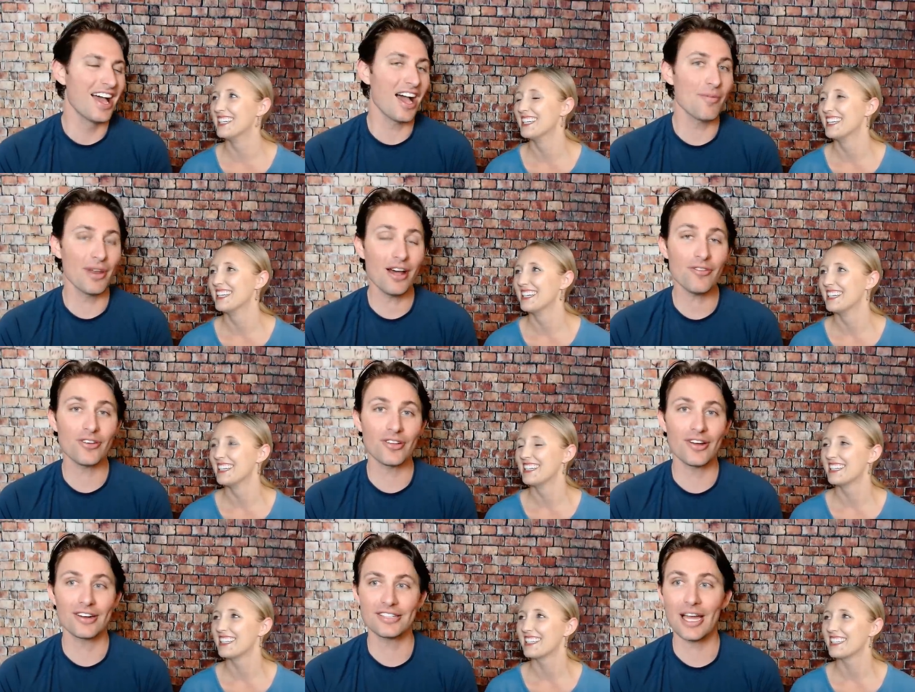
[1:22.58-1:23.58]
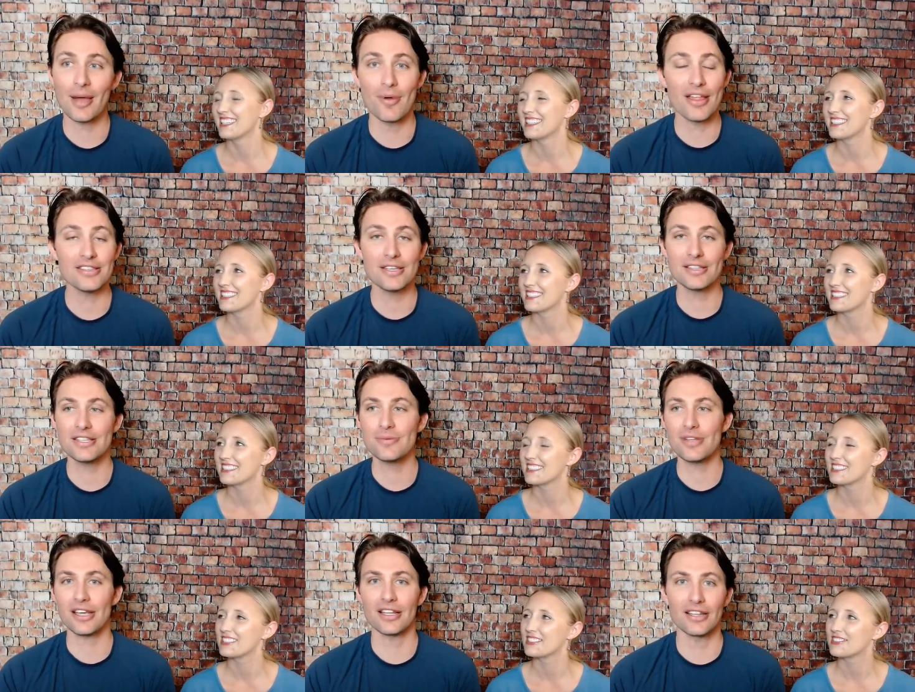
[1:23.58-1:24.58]
Speaker 1: I've been out for a long time. That
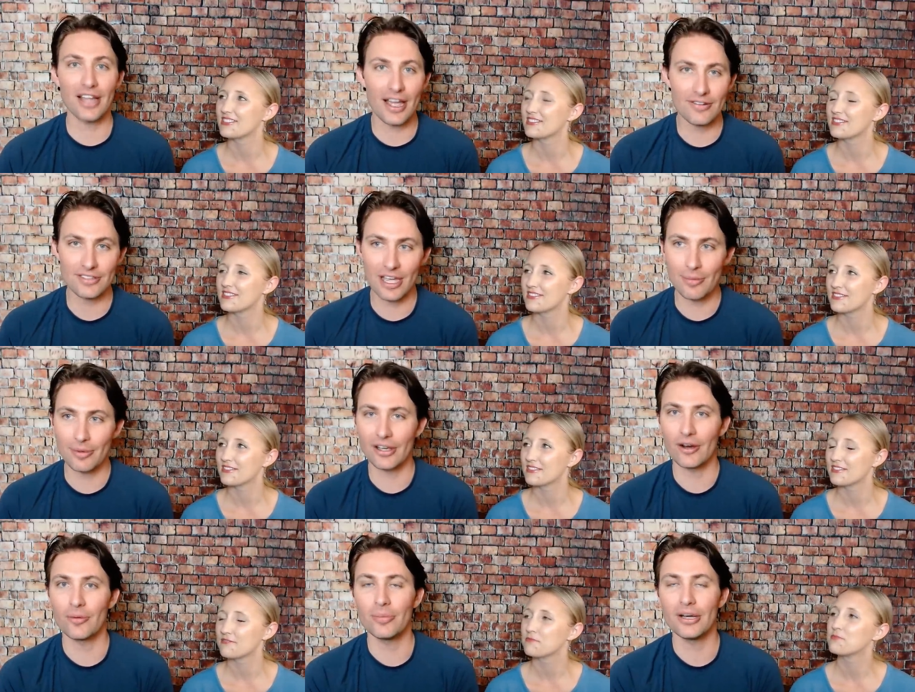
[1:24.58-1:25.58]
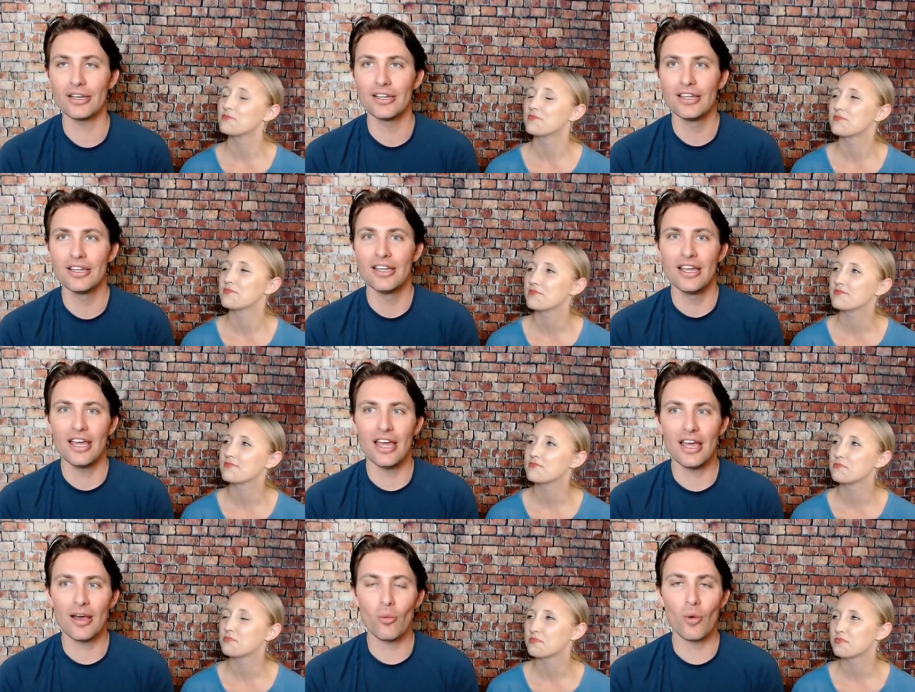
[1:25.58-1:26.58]
seems like a lifetime ago. But
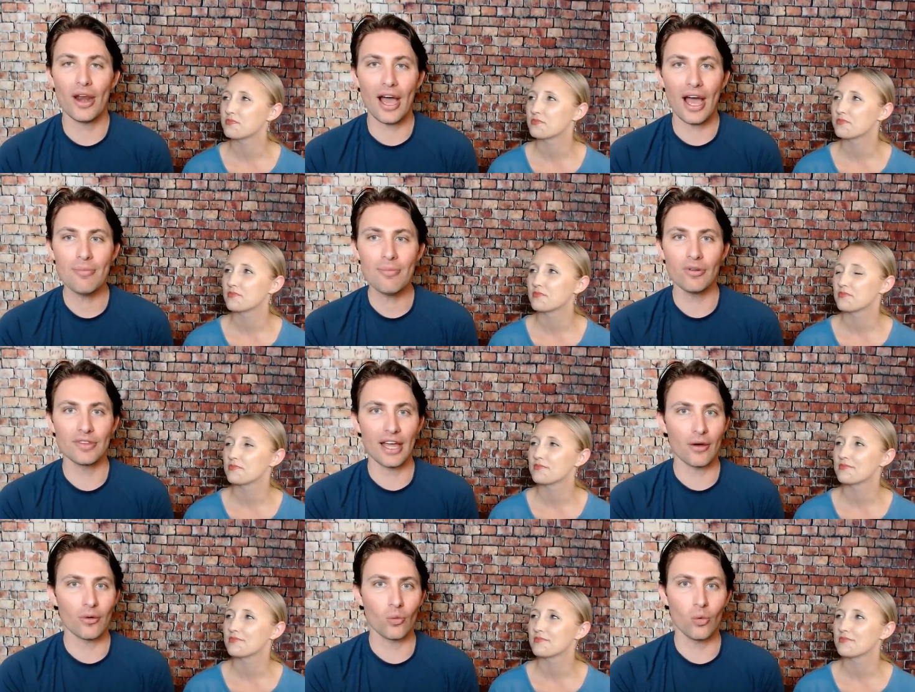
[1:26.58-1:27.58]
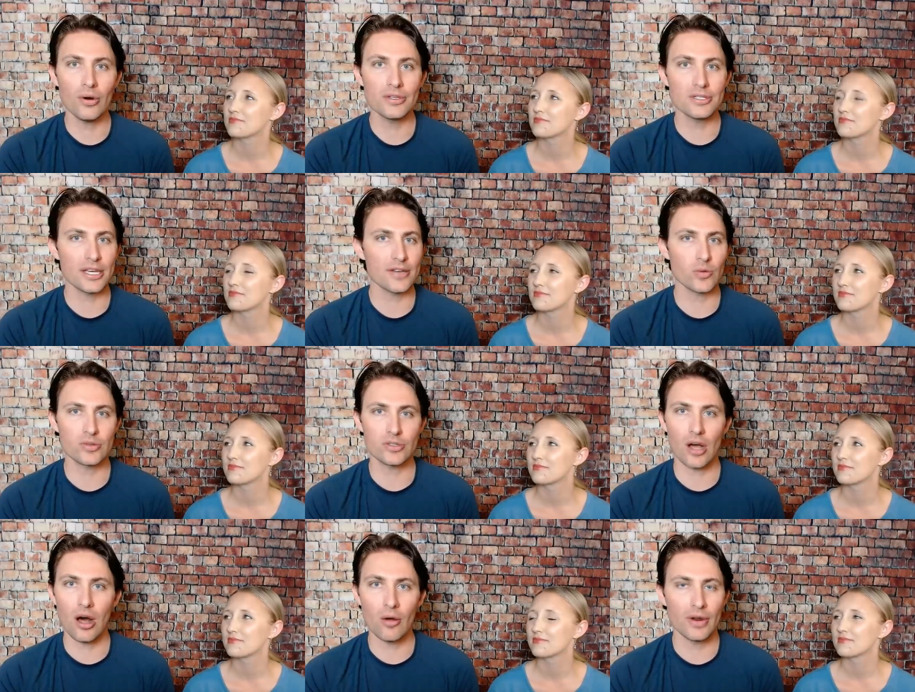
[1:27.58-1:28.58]
uh, when I moved out, Warren Jeffs was
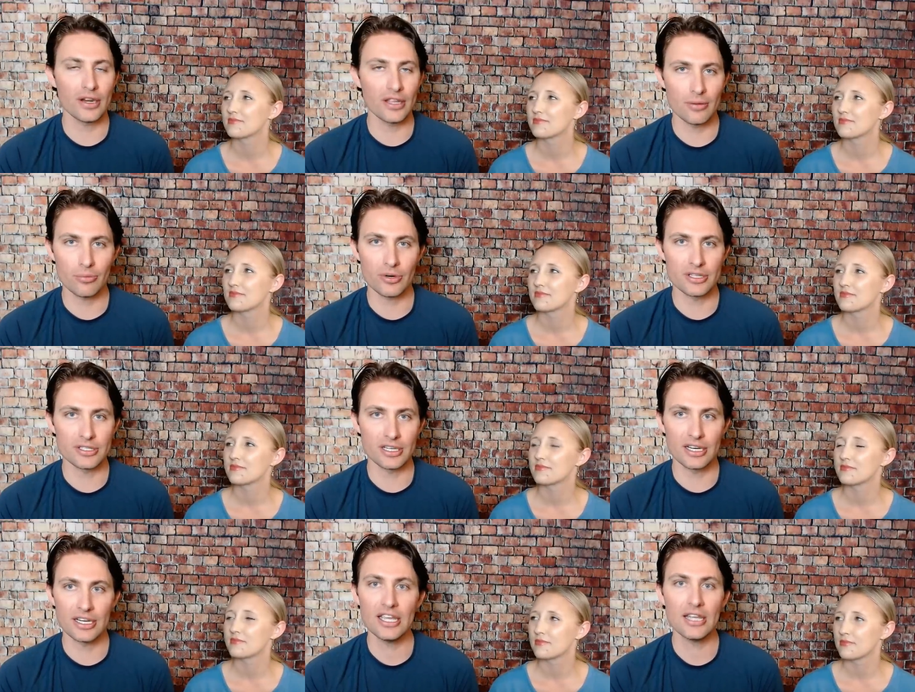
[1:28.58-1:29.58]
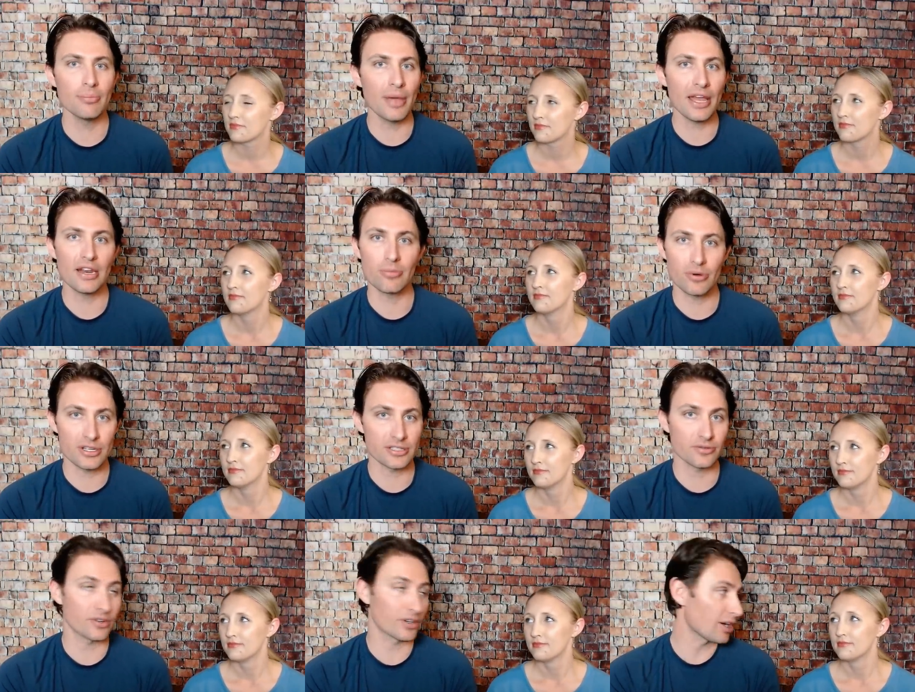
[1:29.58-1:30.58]
already in prison, and he had been in
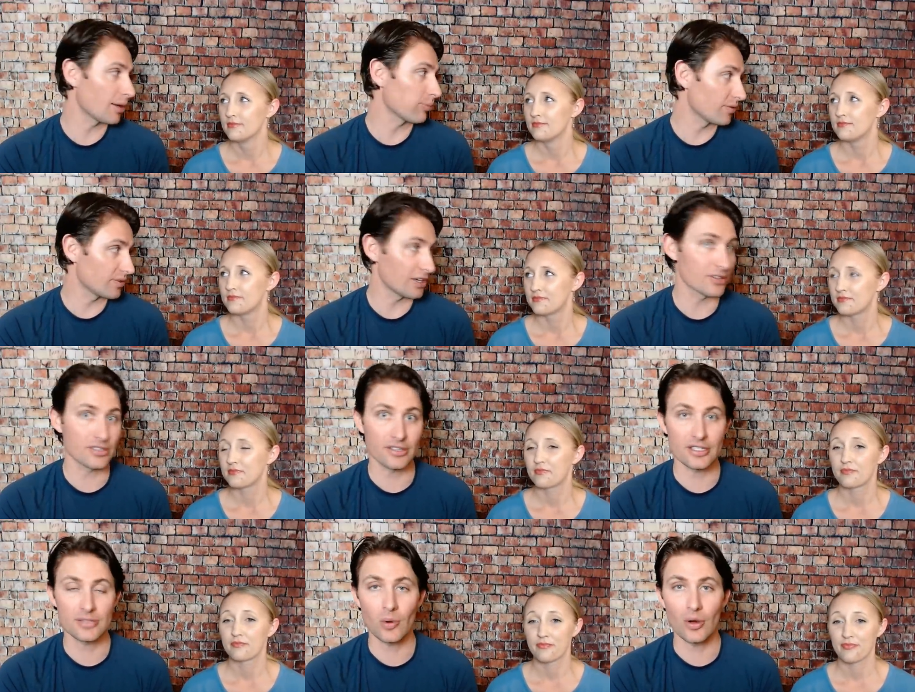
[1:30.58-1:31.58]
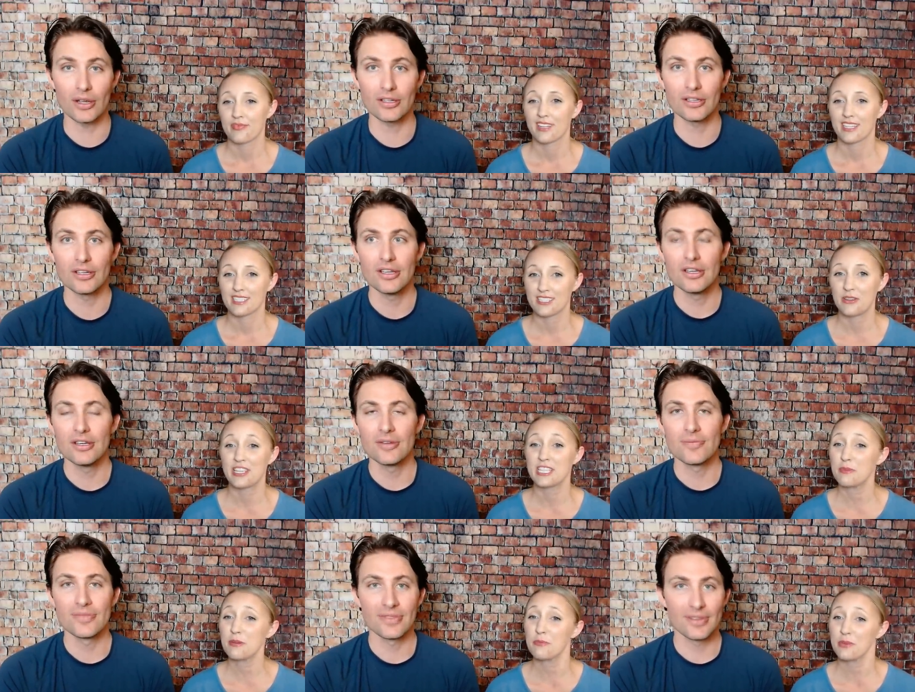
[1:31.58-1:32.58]
prison for a couple of years at this point.
Speaker 2: So he's been in